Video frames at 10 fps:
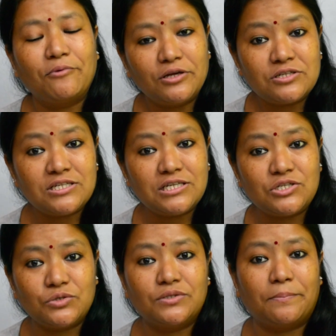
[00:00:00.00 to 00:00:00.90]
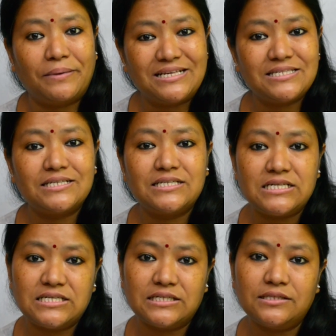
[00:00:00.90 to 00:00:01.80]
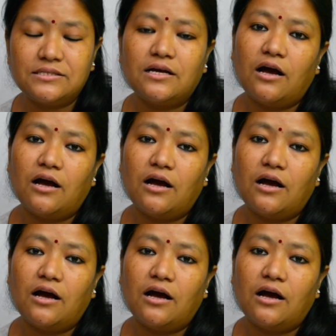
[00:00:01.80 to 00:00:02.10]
going to teach you the basic details